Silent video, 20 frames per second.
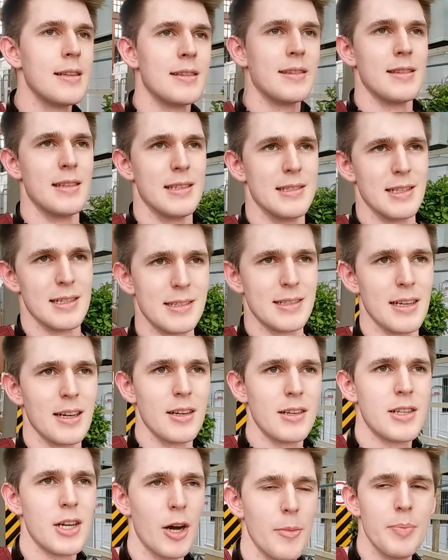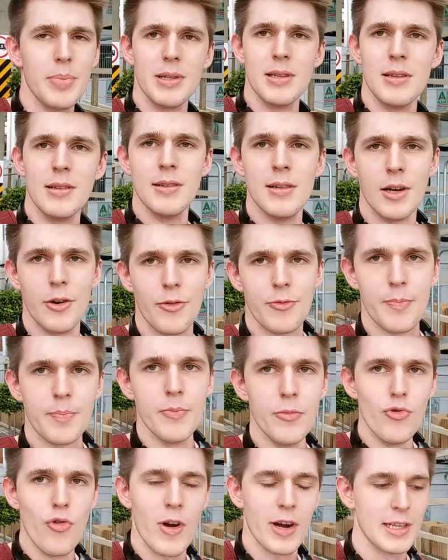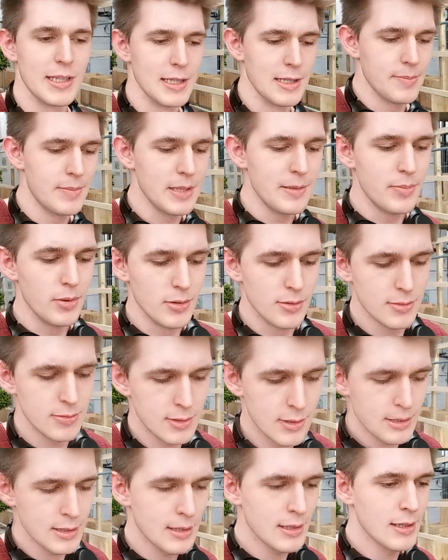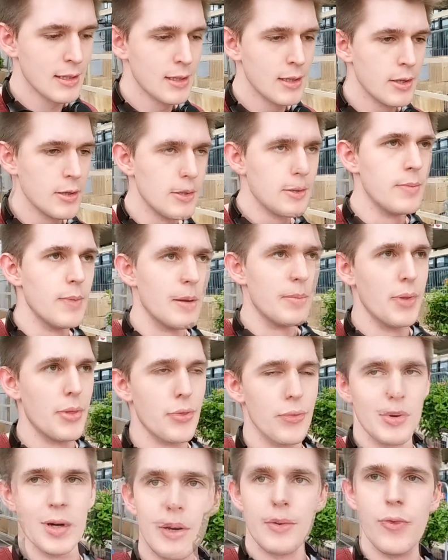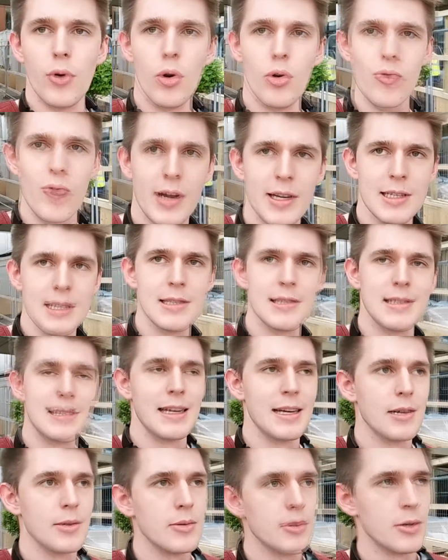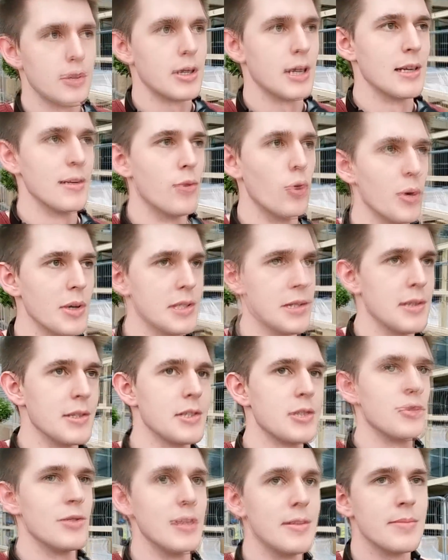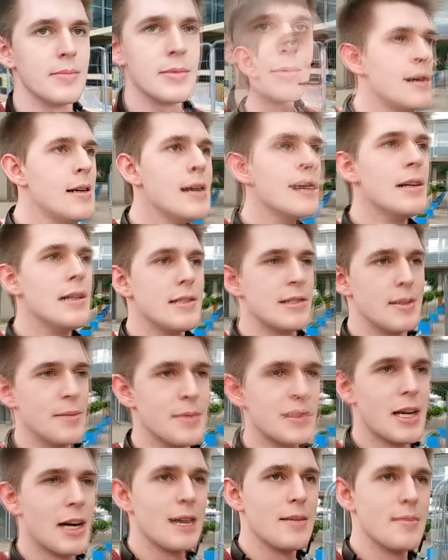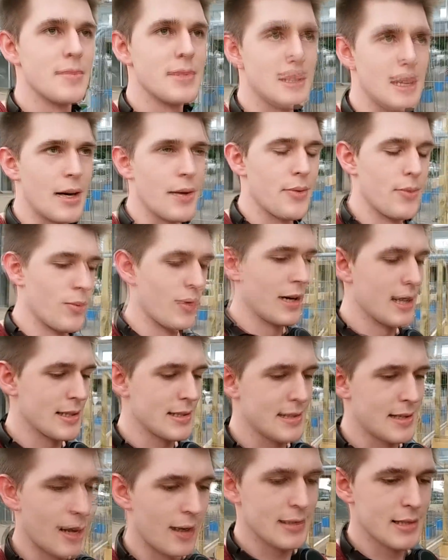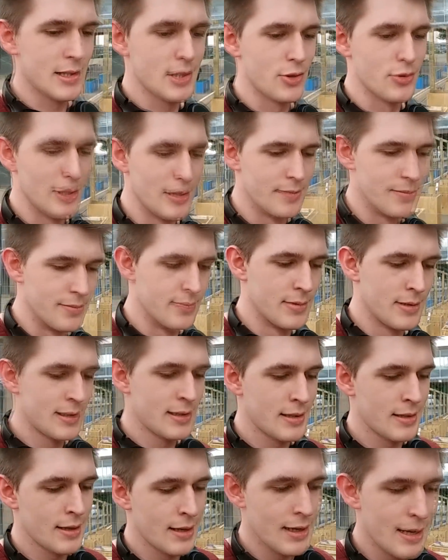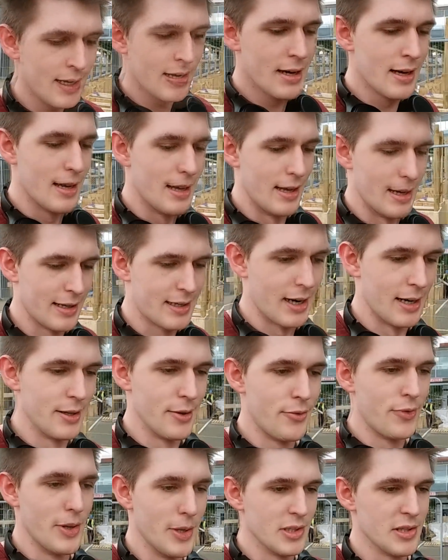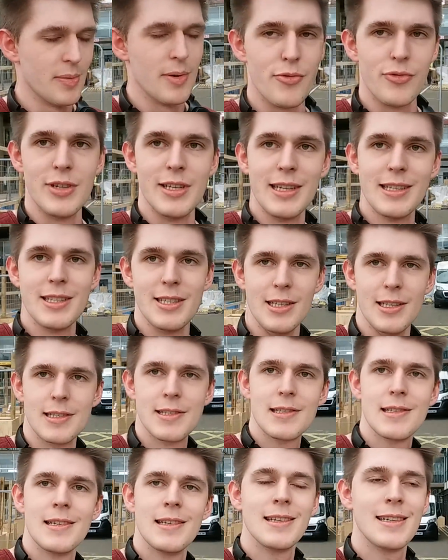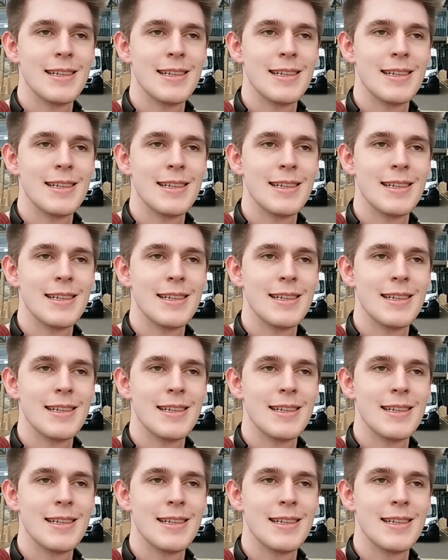There's like a couple of regular people, maybe 3 or 4 regulars now who are kind of always on the stream. Sometimes when I start a stream, it kind of feels a bit ridiculous.